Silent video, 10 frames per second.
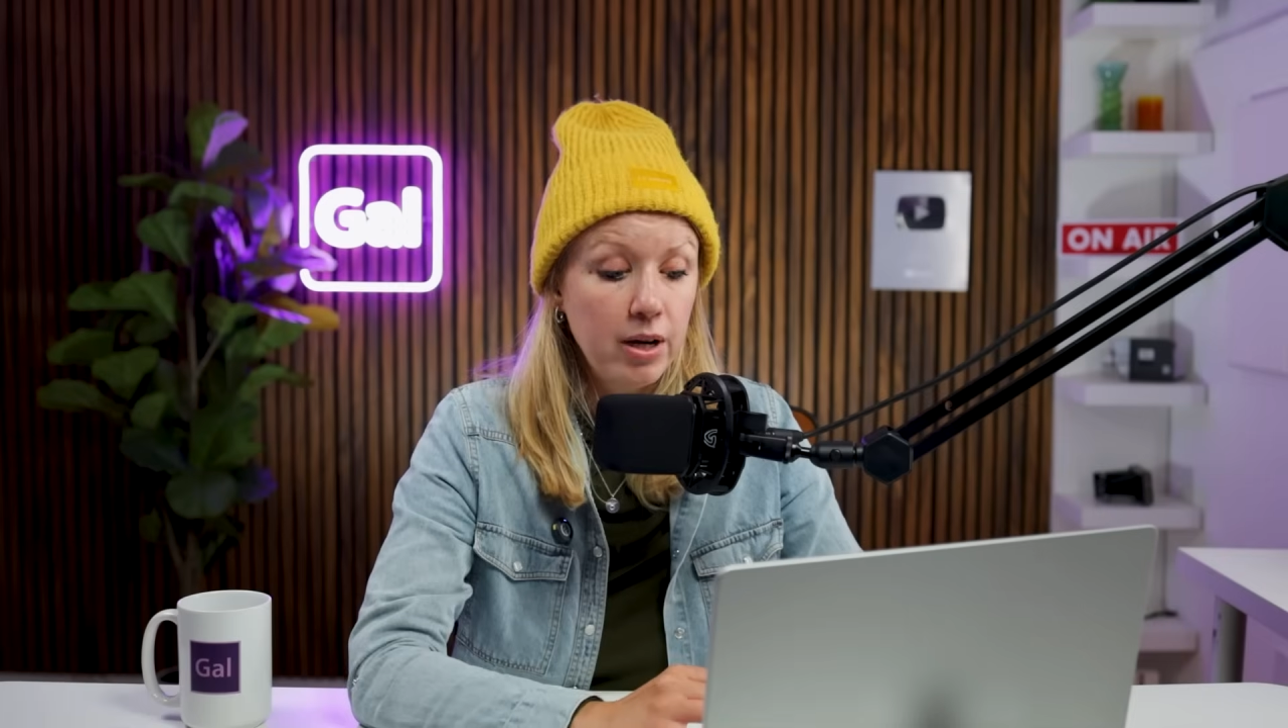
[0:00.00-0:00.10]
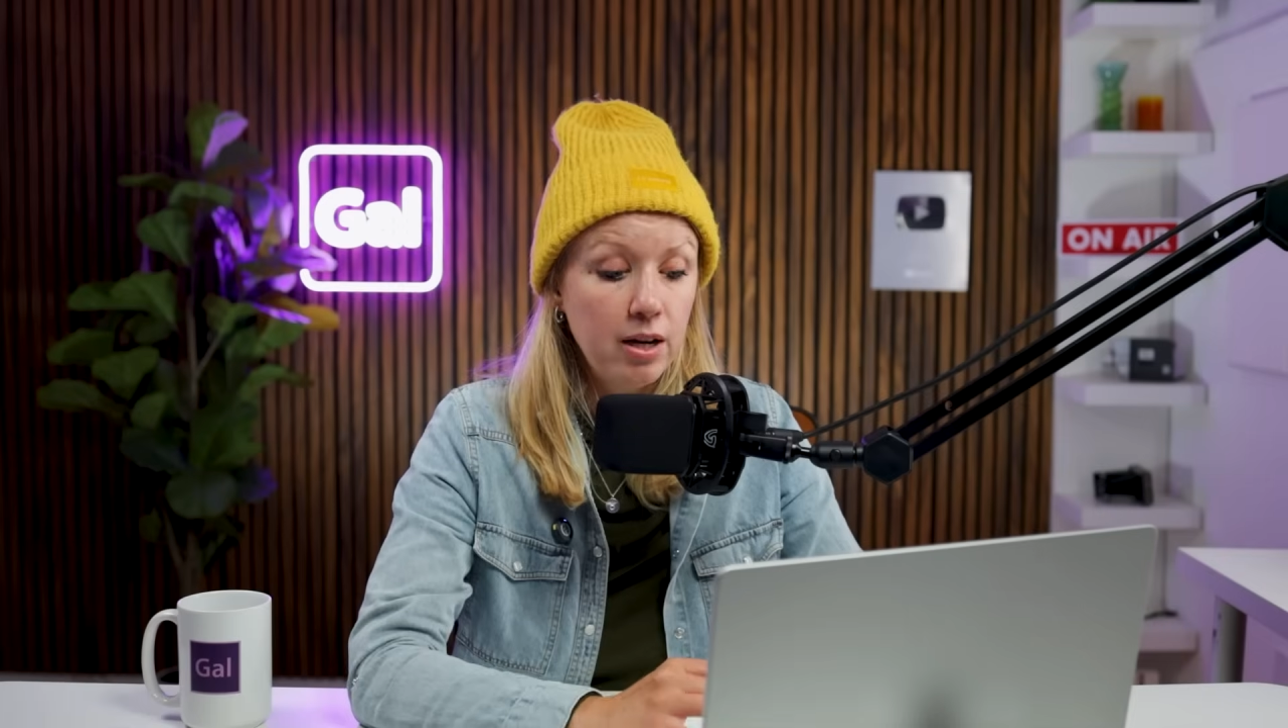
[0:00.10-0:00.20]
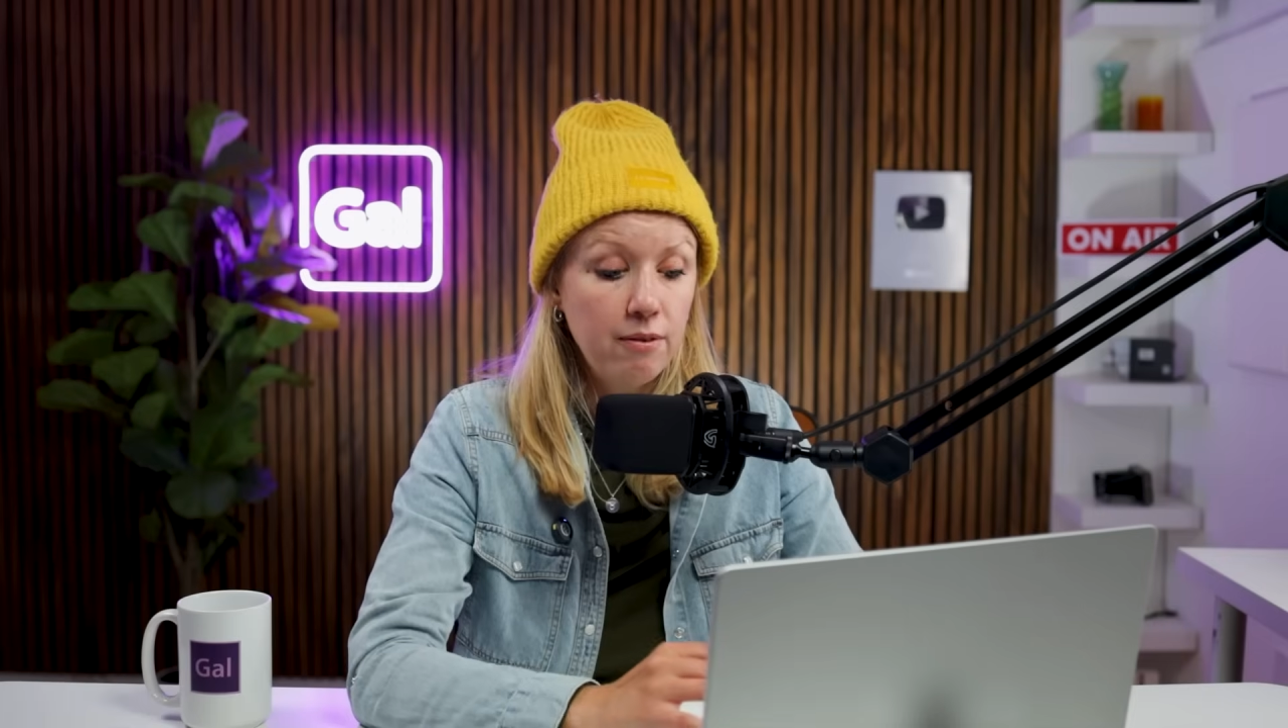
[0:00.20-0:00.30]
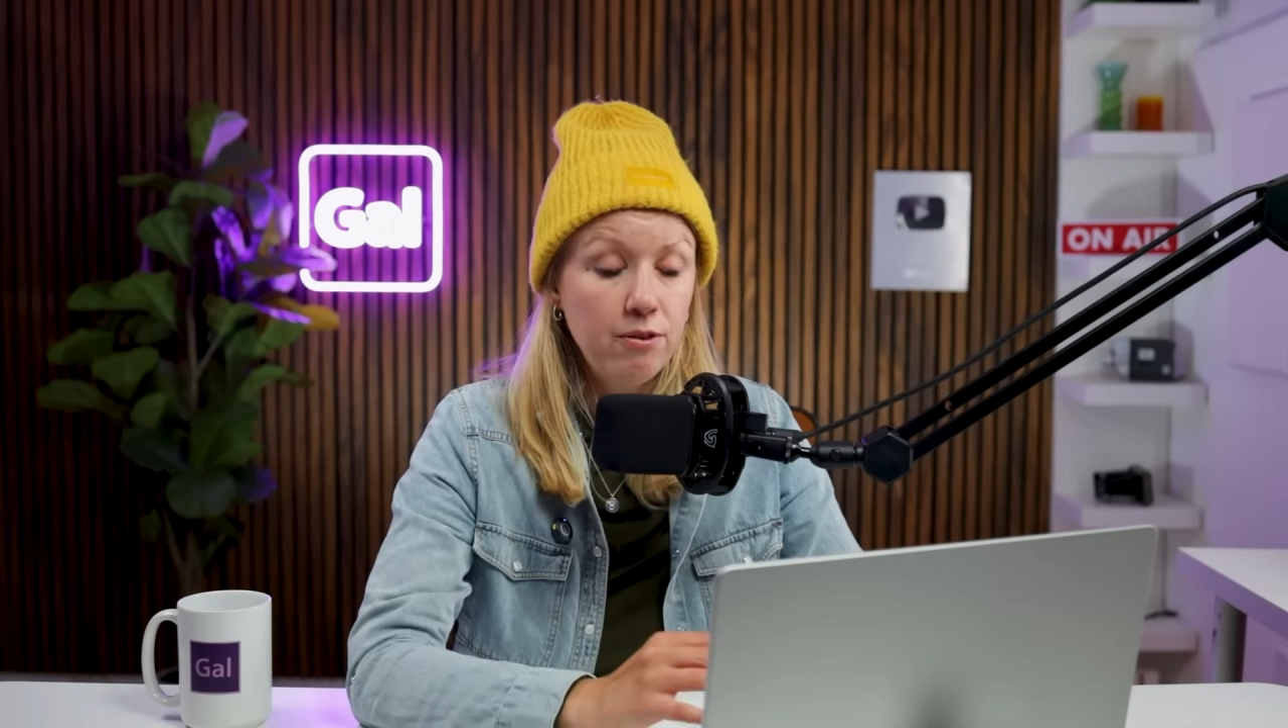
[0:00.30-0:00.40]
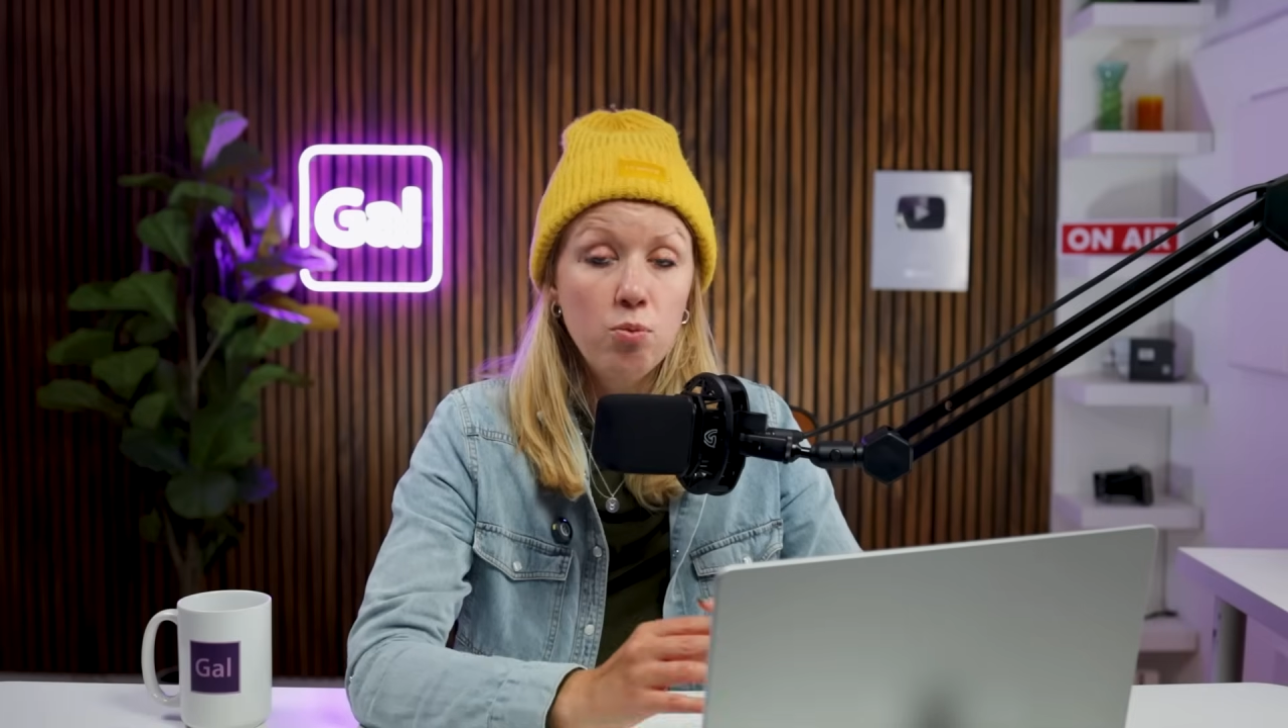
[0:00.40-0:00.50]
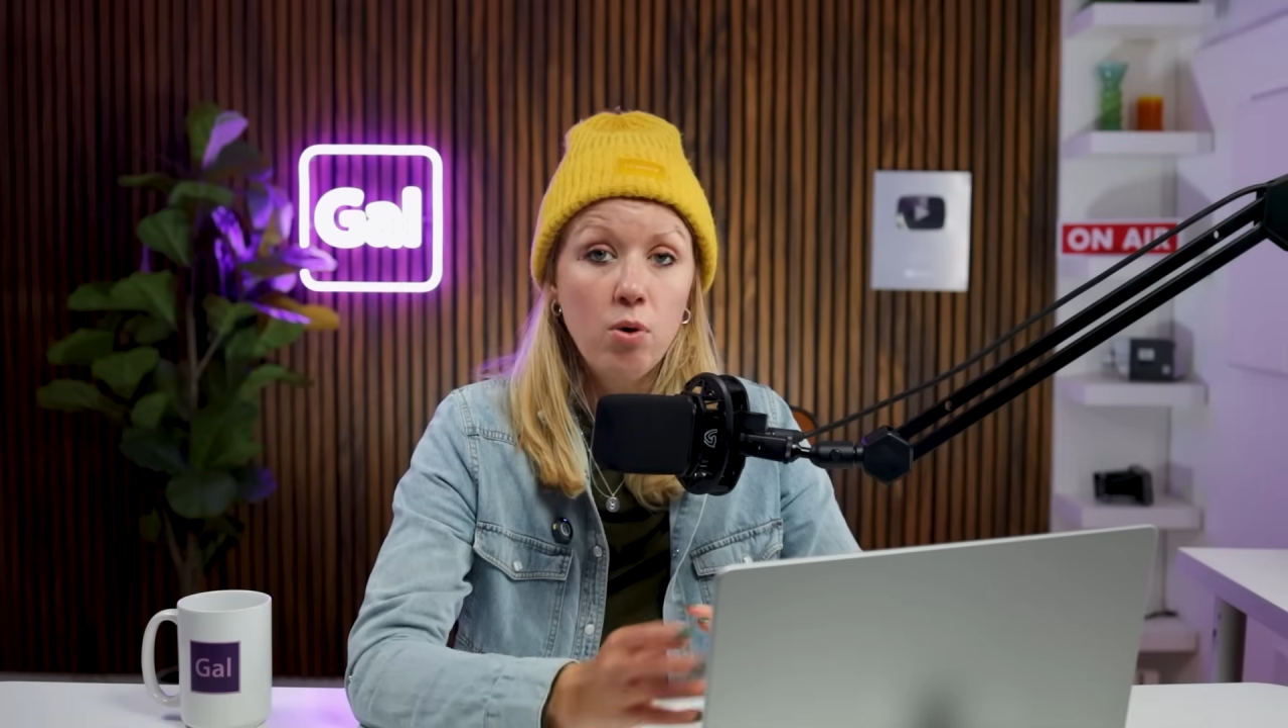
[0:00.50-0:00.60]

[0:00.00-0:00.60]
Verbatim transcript: But if you